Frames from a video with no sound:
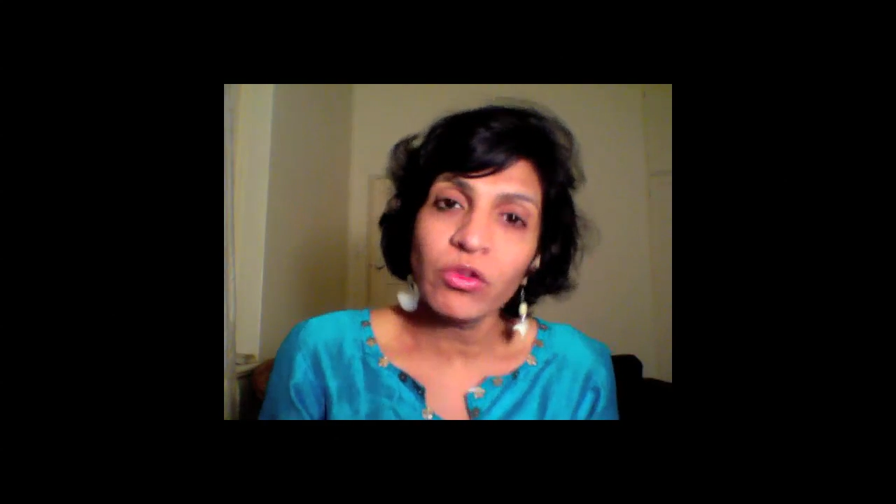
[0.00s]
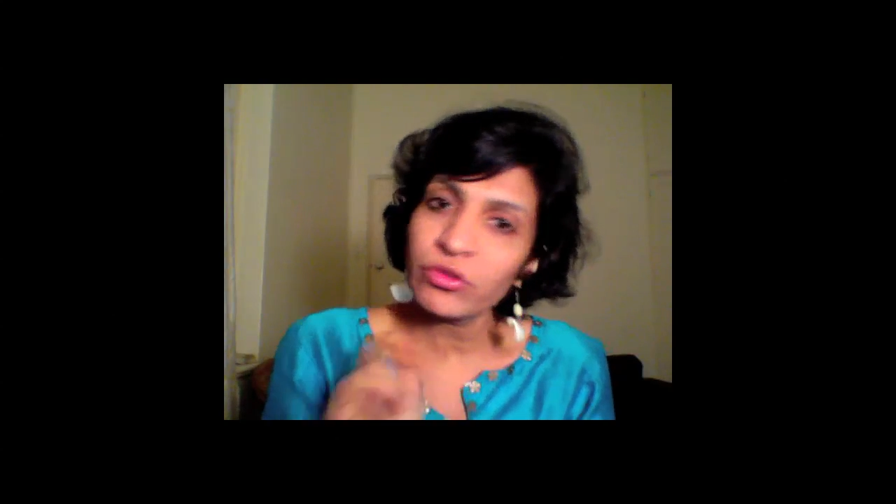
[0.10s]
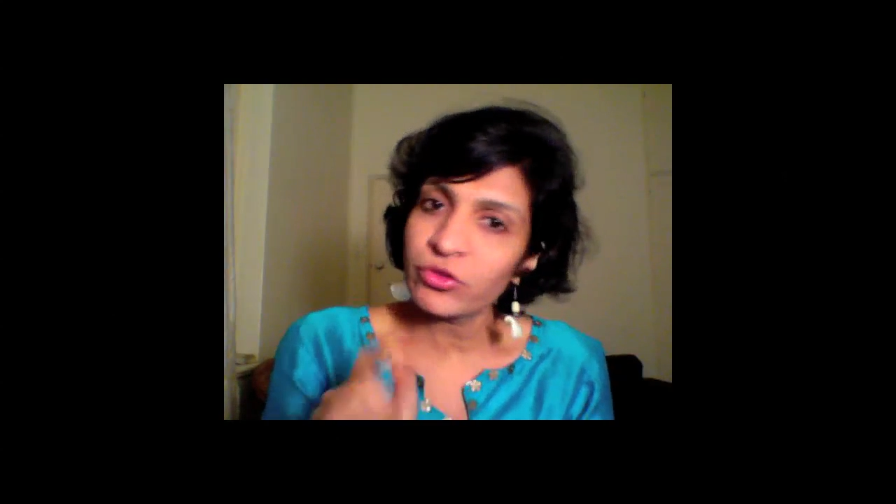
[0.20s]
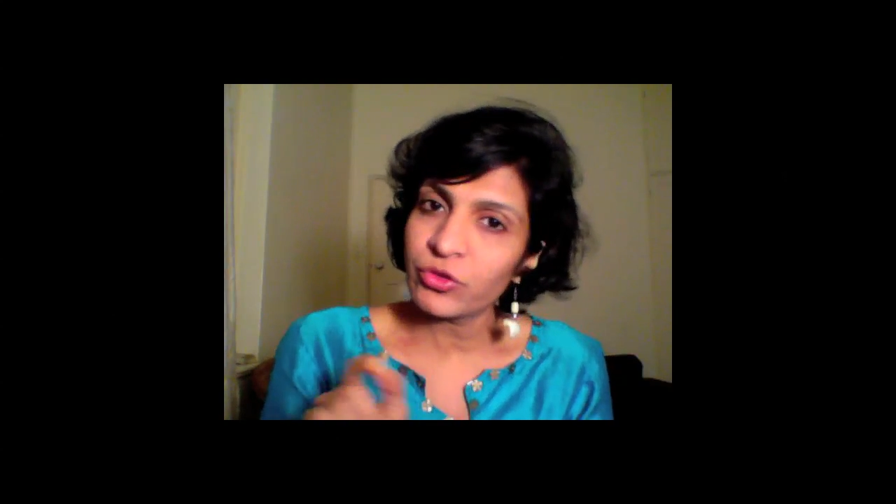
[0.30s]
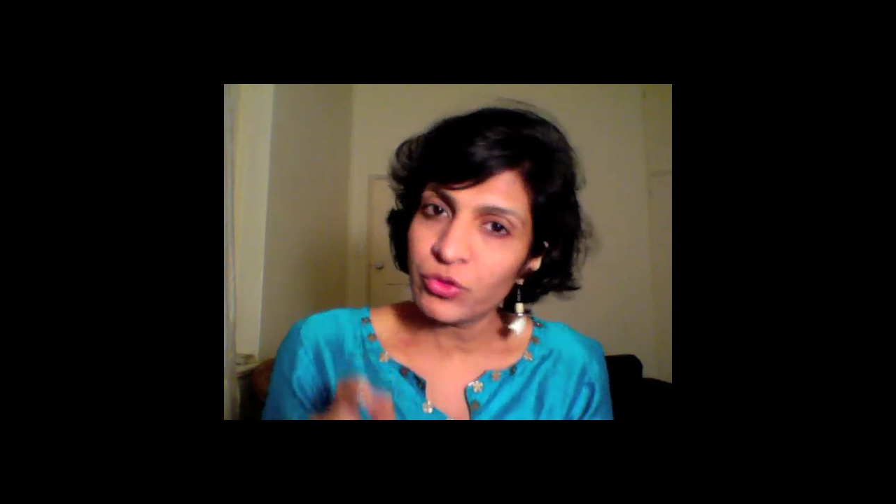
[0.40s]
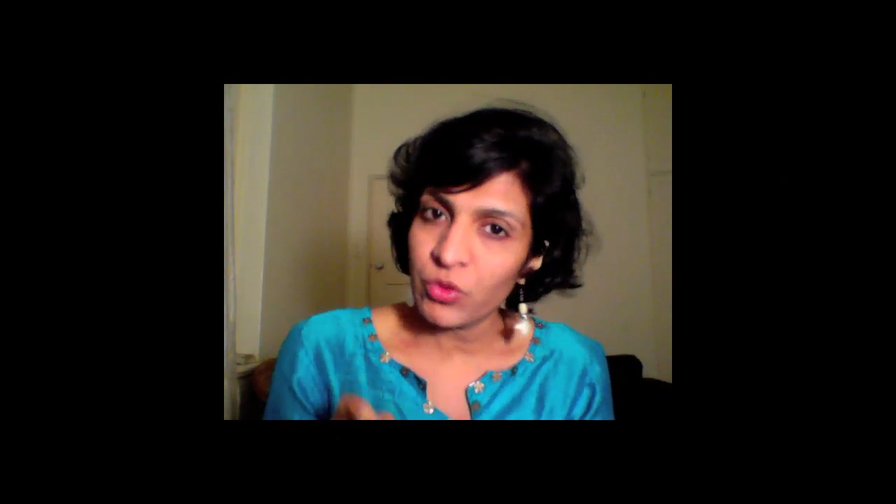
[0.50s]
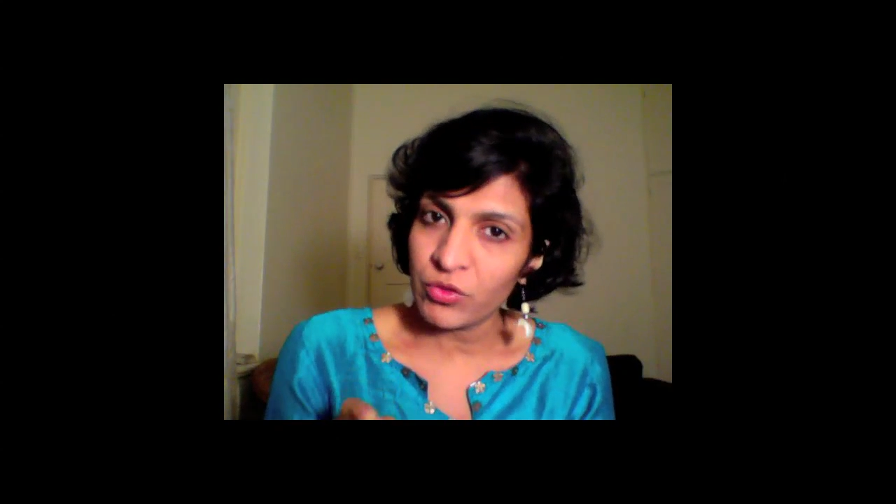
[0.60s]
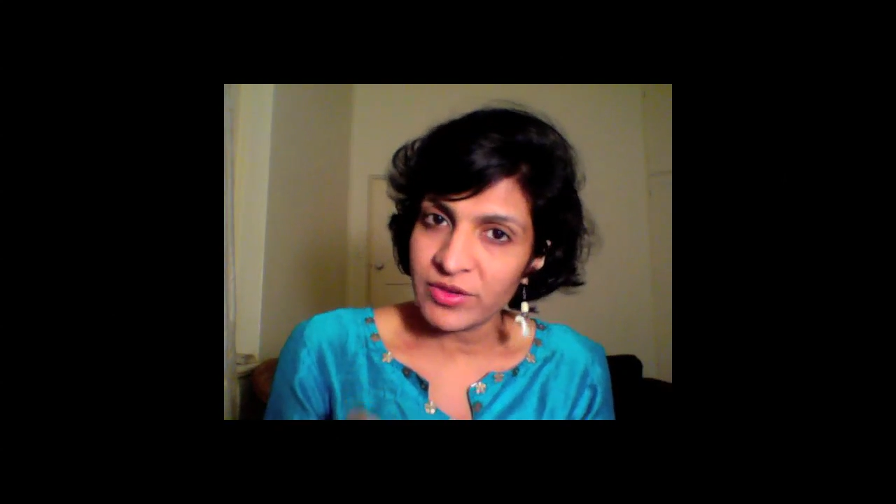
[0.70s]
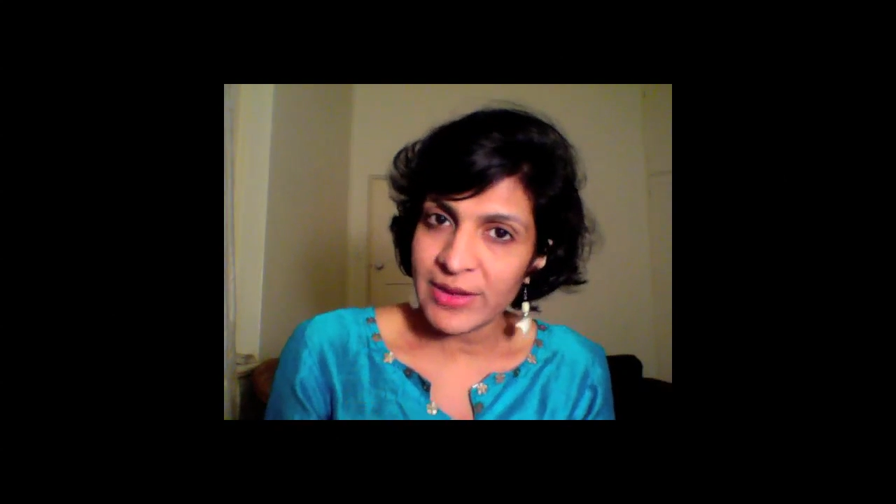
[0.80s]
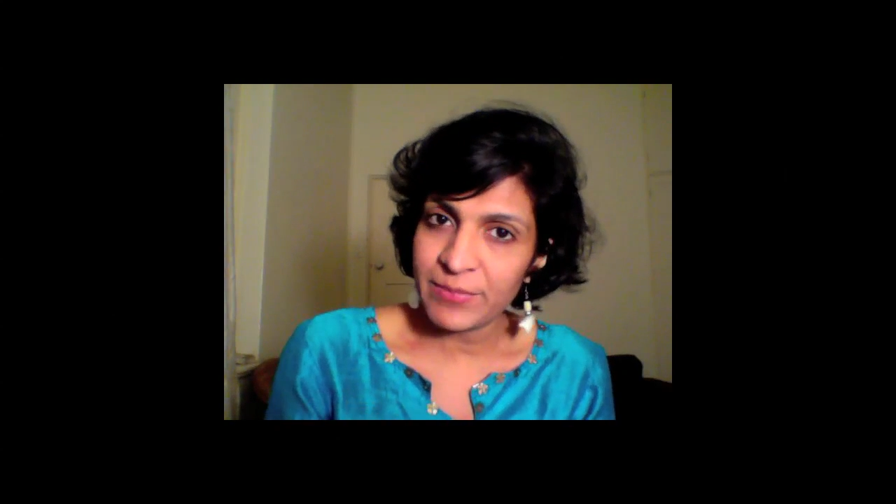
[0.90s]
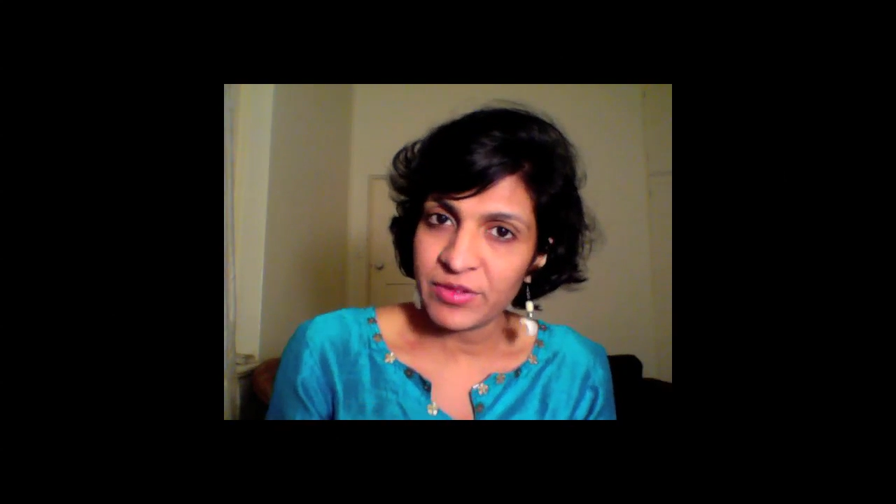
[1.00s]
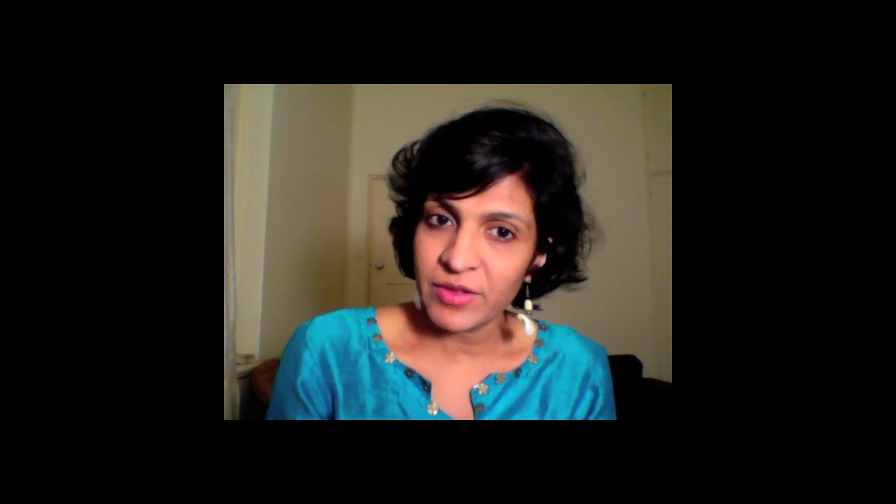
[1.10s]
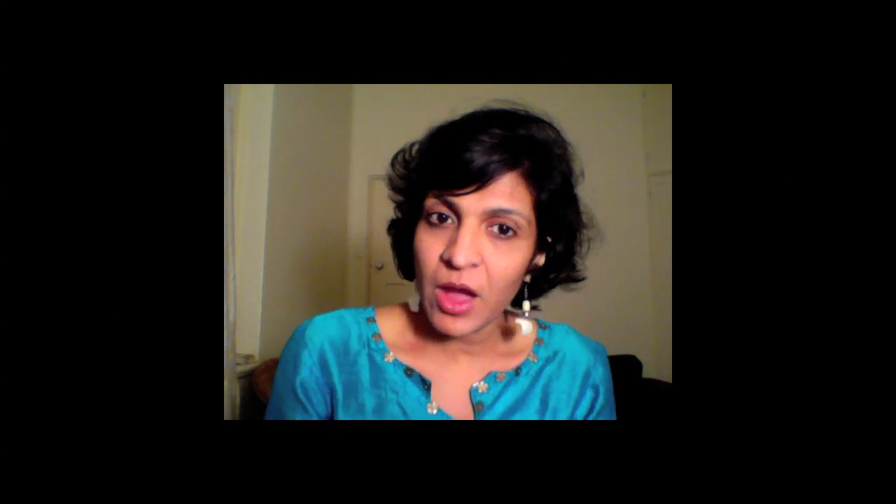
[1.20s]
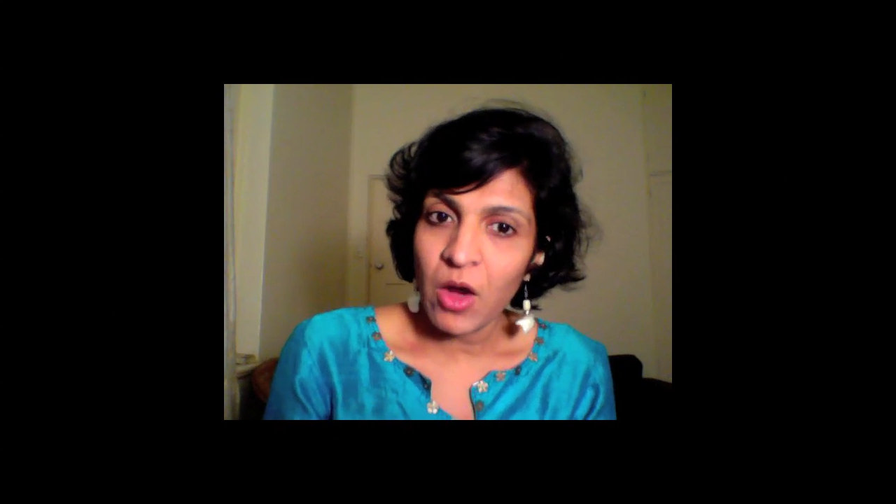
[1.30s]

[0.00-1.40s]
also through those steps